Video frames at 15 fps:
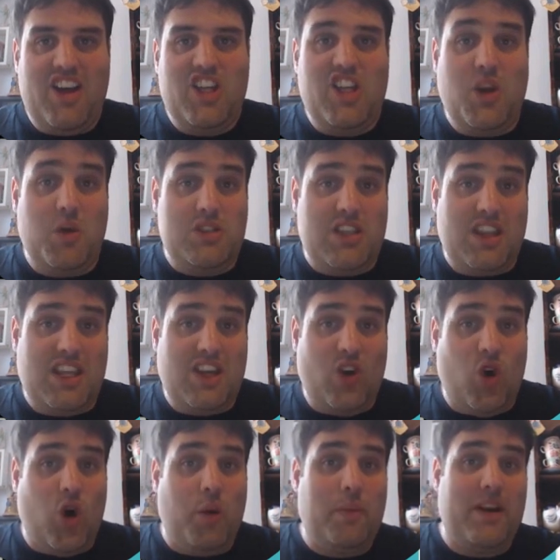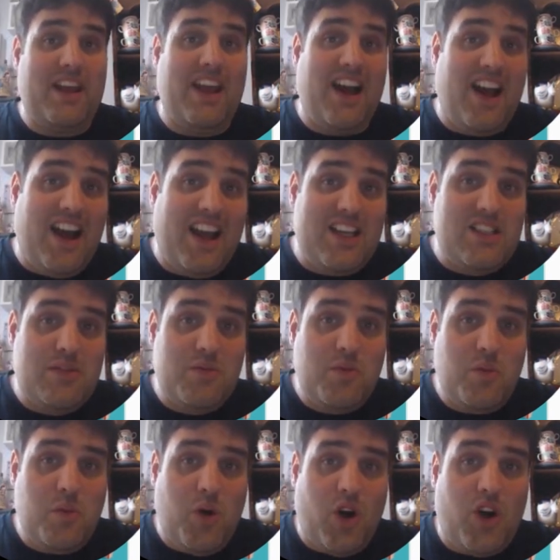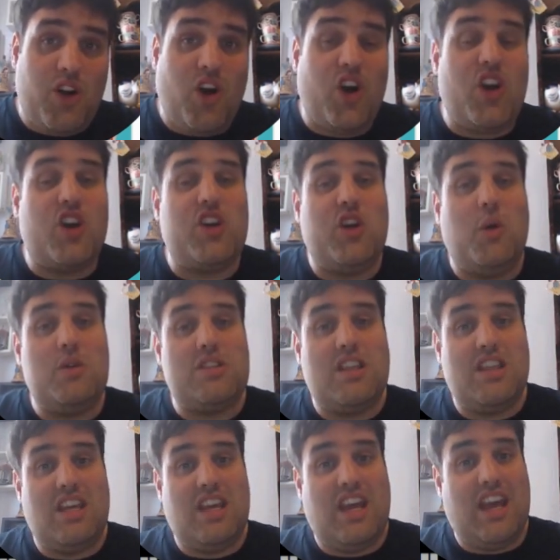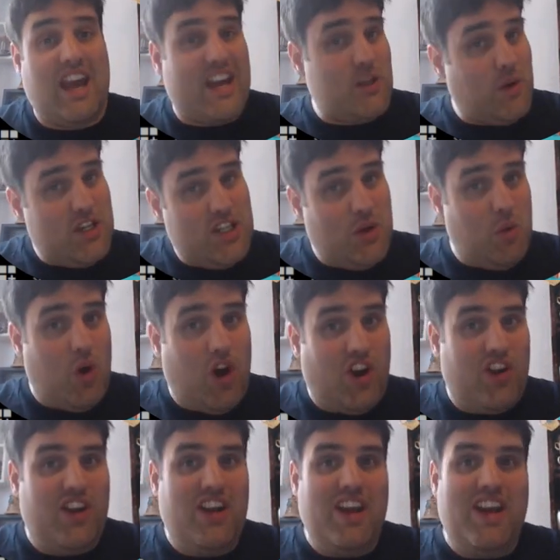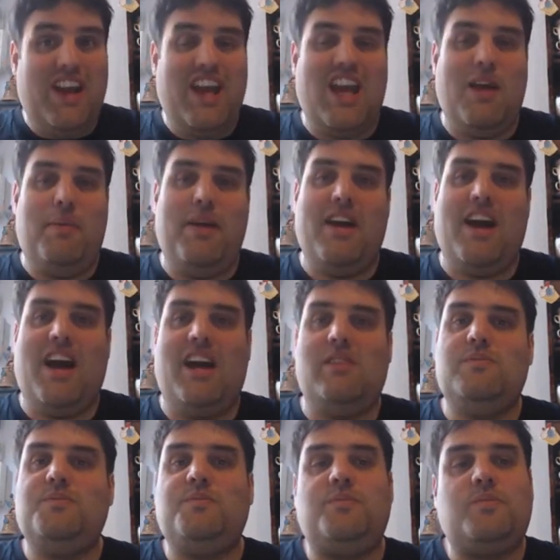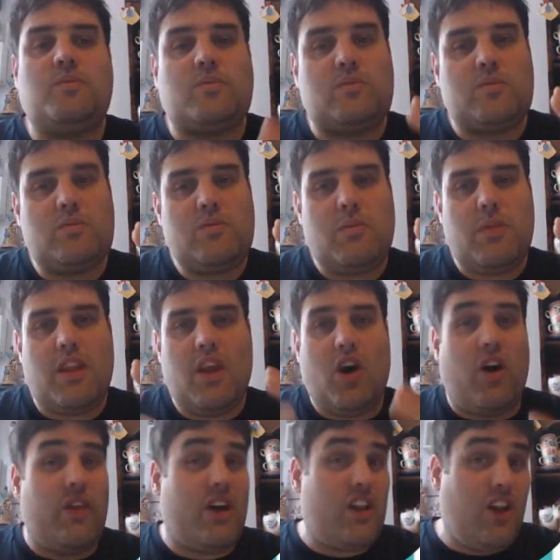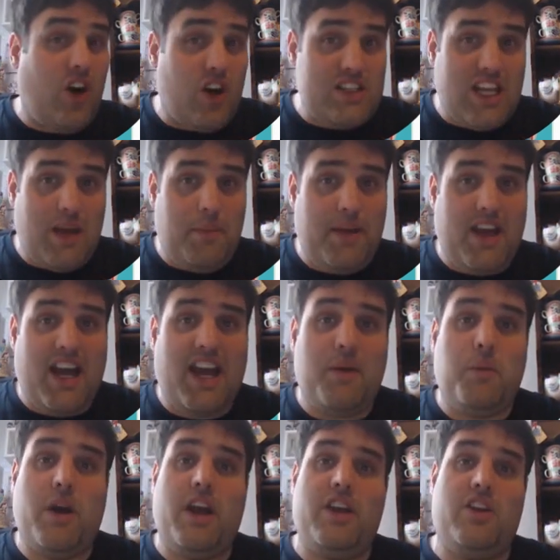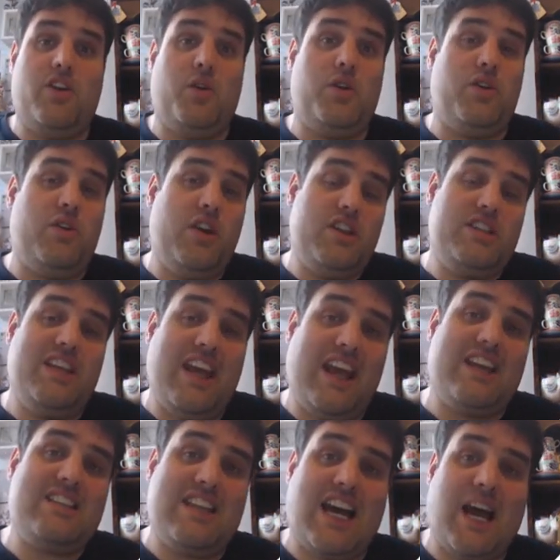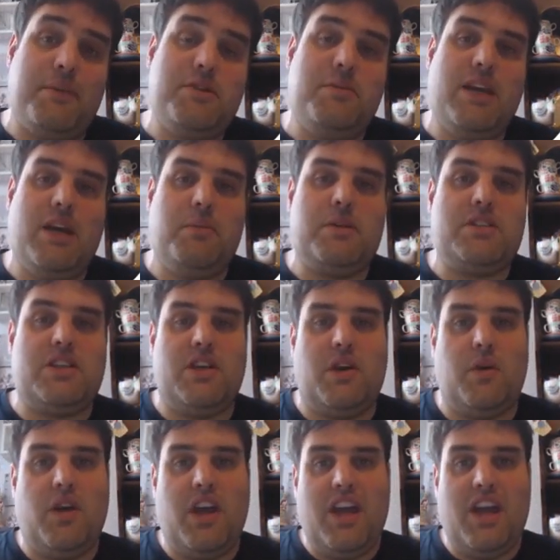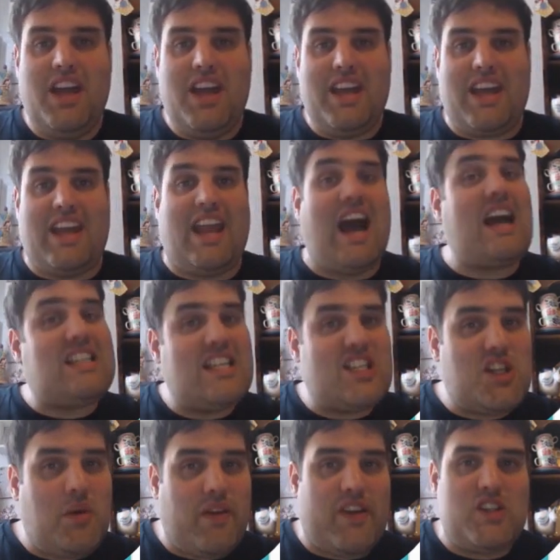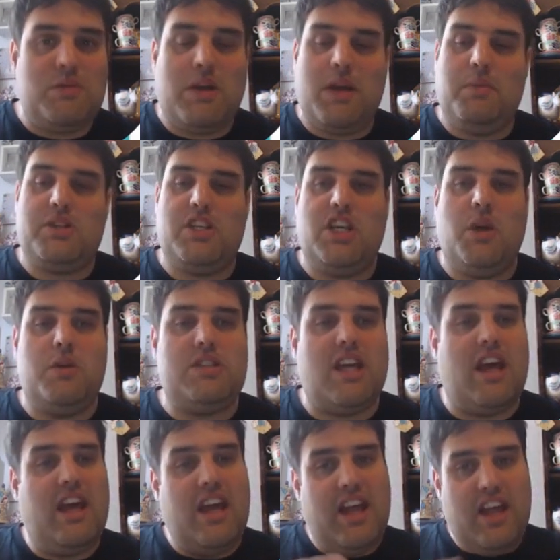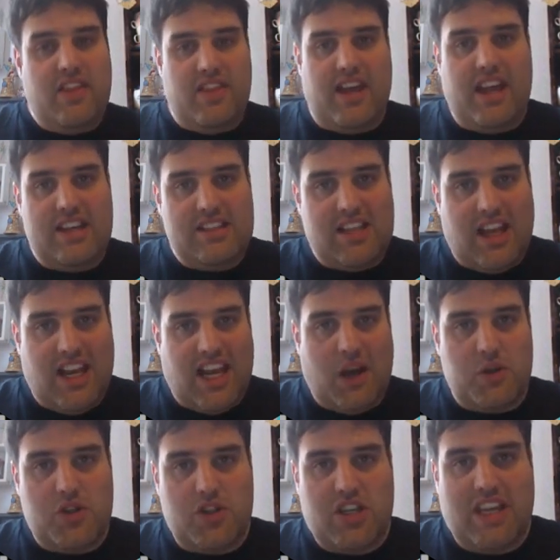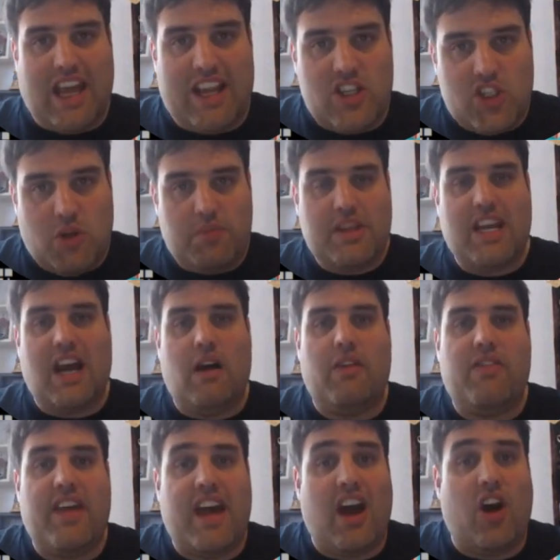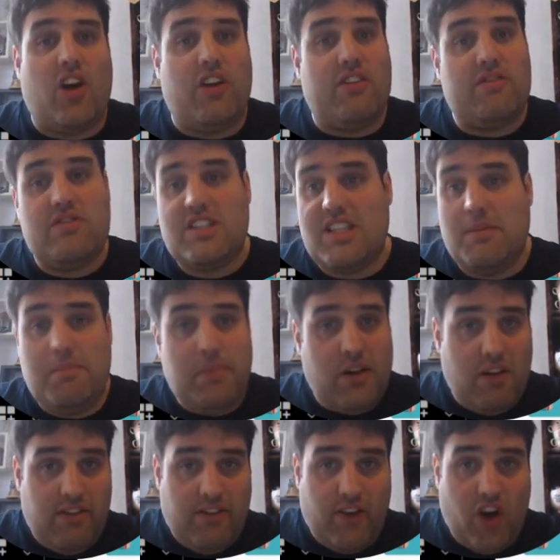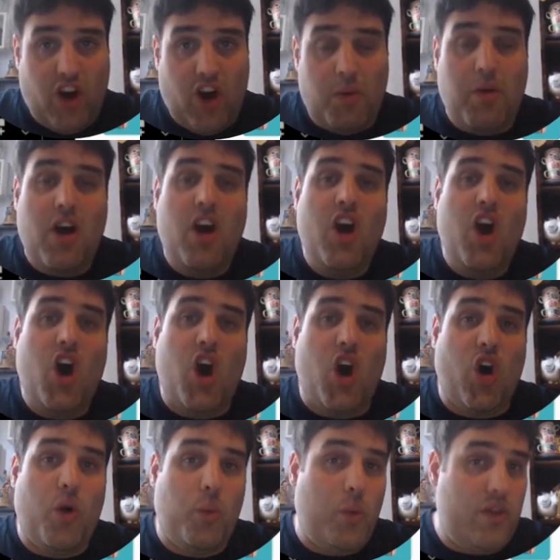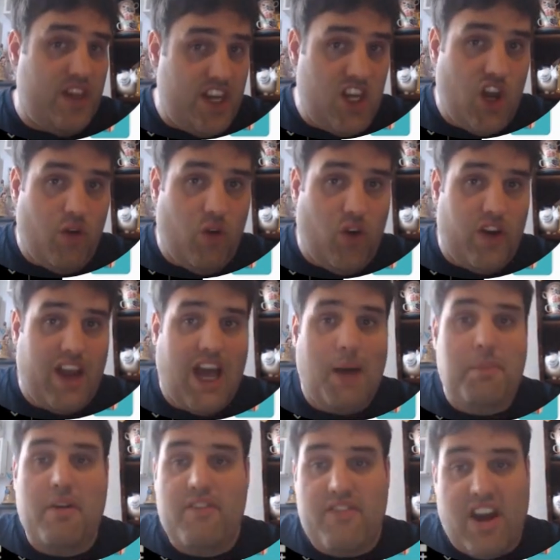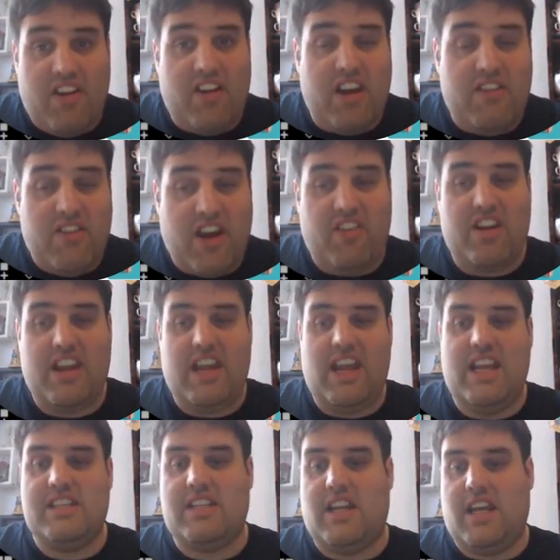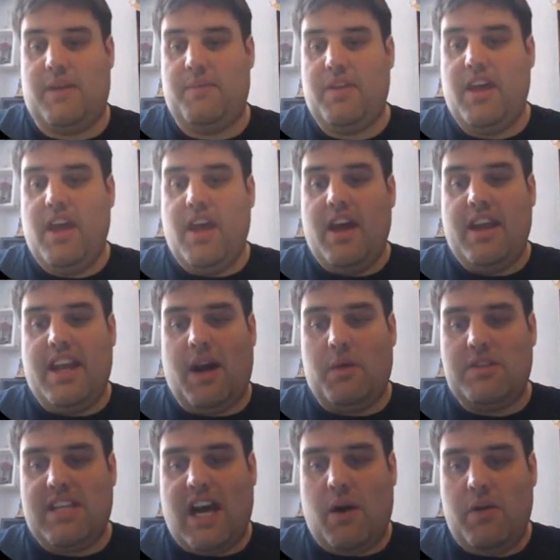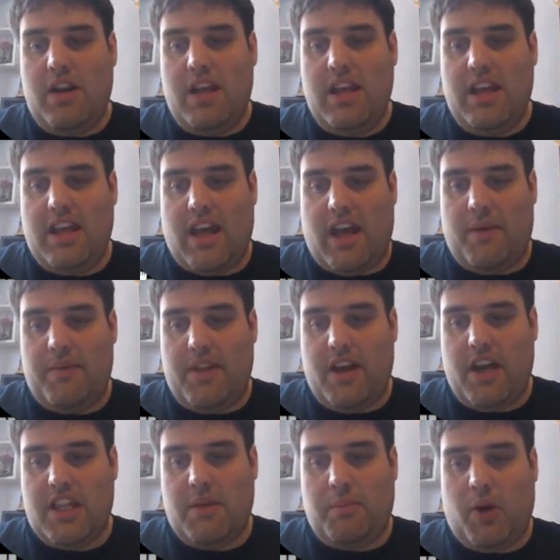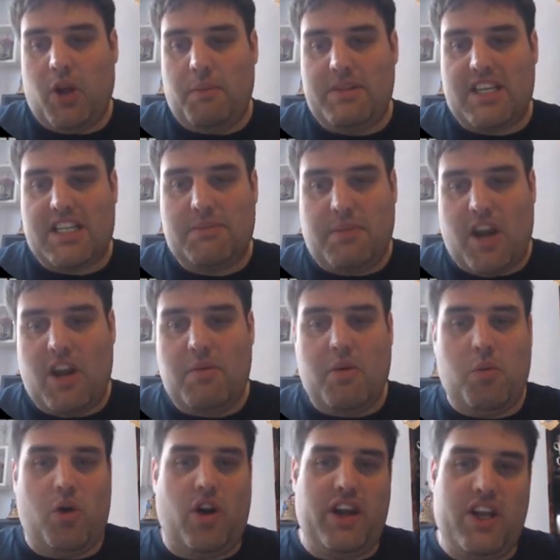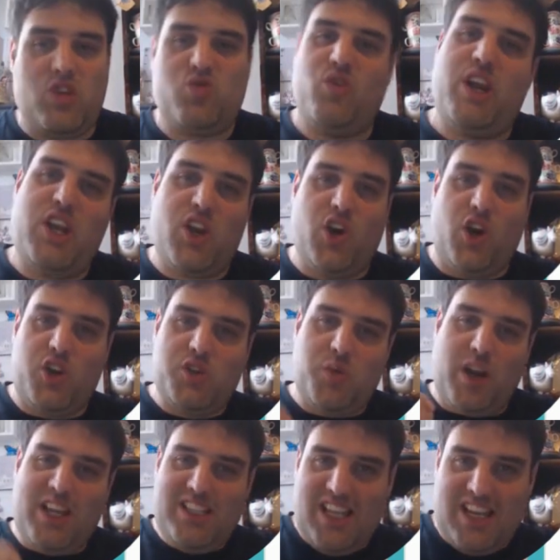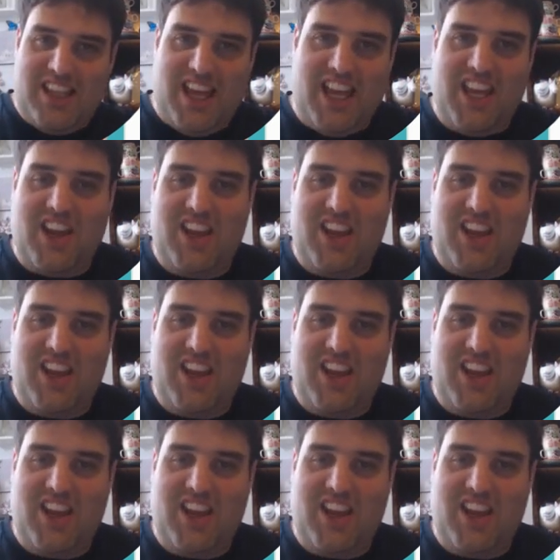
using the OpenAI's one, or you're using the AI21 API or the Claude API, where it takes time to be able to get access to it and then to be able to use it. This allows you to get something out there on a simple form or within your own app very, very easily. Now down here at the bottom, this experiment one is really good, because what I said there, you